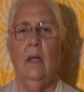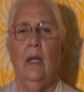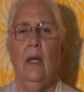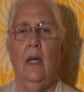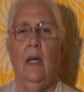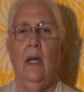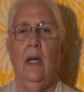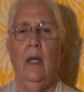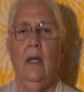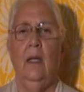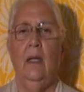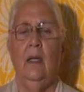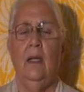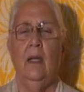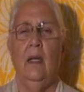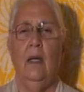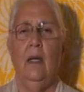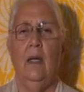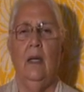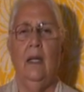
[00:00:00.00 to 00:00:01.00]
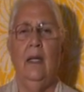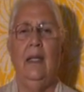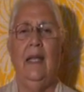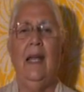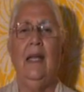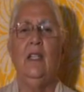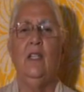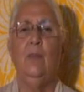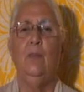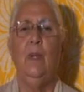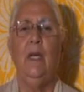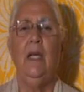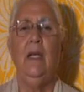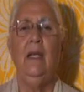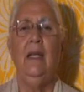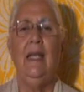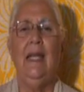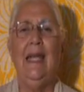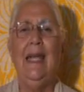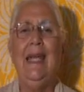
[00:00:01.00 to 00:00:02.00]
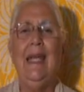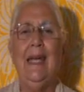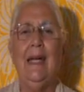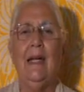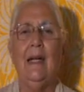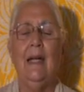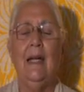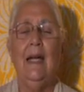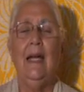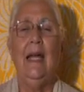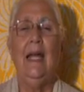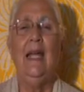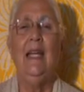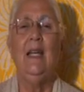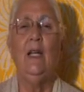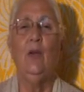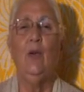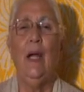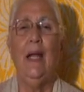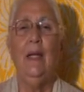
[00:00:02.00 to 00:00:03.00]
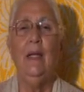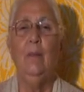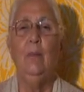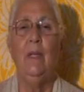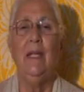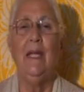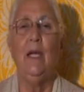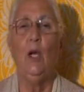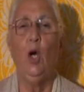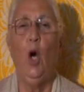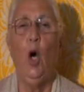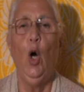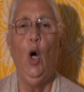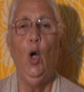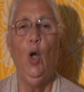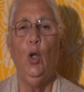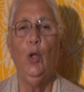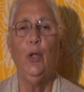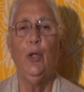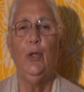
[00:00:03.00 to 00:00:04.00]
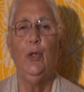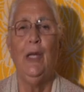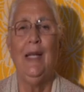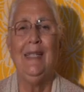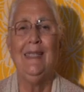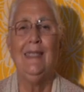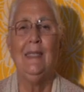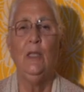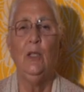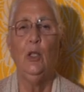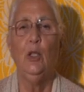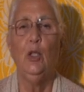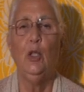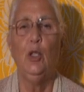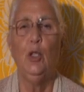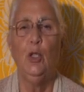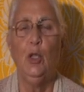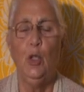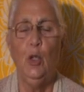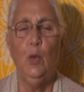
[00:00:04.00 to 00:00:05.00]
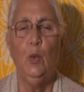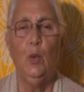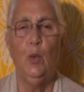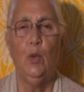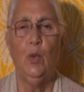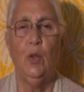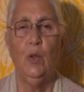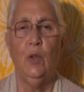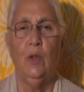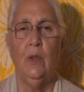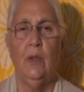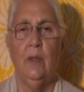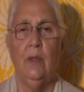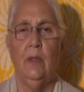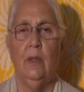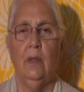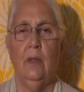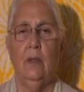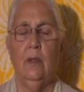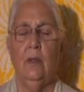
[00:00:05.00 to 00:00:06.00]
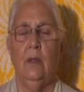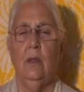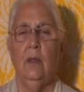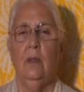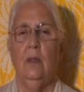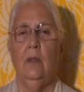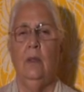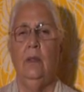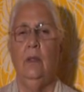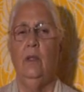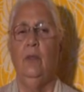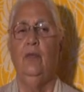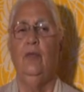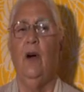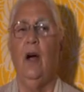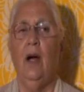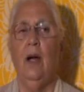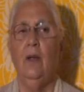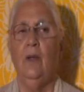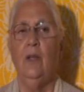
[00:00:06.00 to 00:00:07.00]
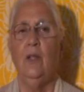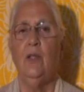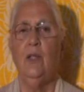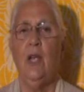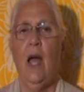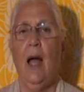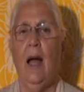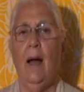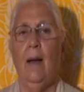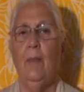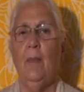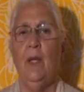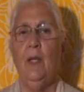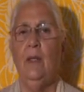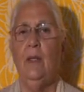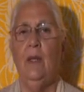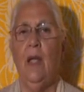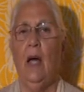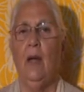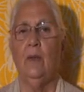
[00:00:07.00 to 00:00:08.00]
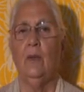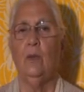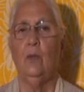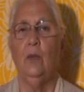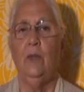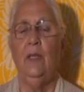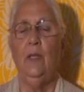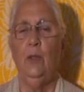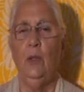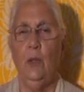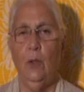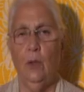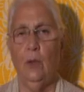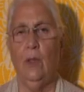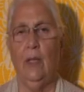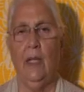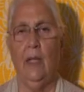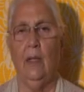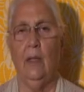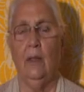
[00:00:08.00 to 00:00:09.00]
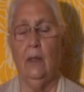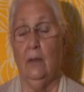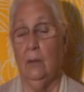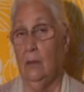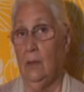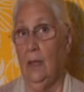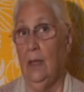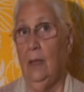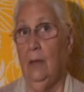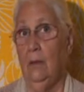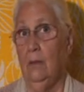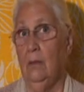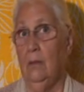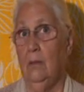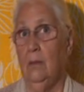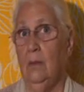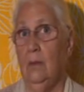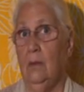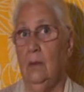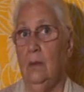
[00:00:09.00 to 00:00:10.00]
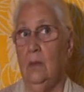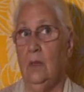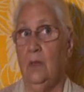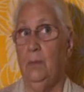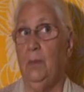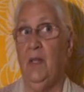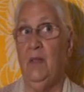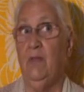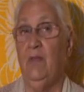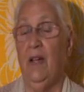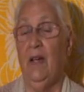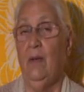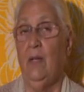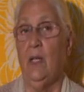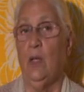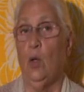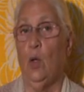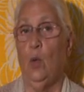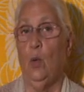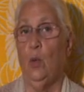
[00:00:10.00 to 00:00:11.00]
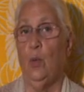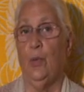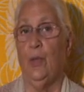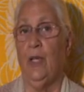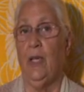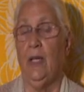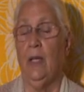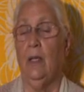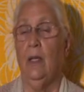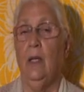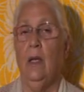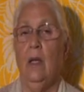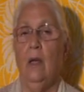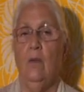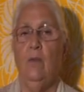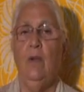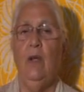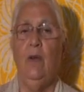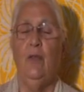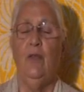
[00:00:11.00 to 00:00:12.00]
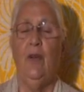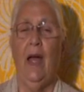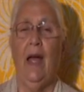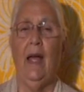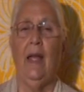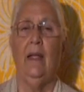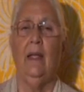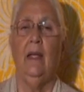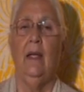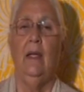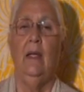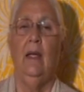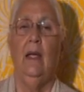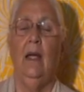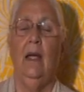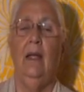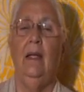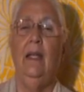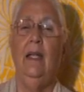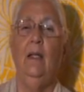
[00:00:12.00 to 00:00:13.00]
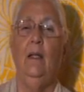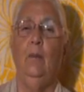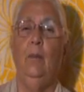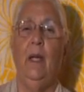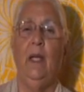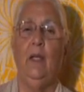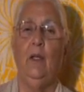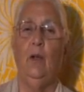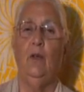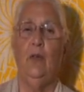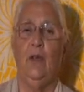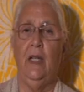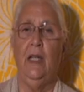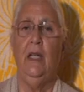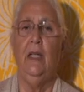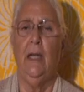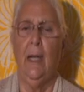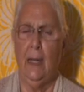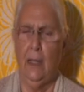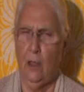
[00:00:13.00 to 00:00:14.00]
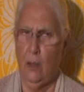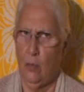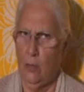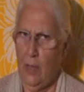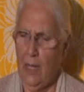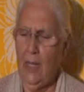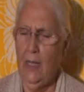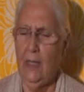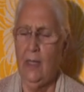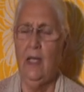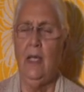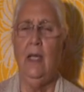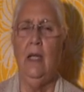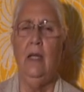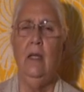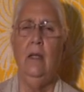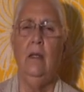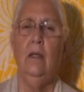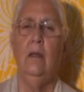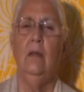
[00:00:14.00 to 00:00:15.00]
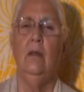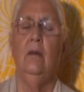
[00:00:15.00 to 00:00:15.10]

and it has been here incredibly cold, doesn't suit the salmon not returning, right? It's been very cold here. We've had a little bit of heat, and great heat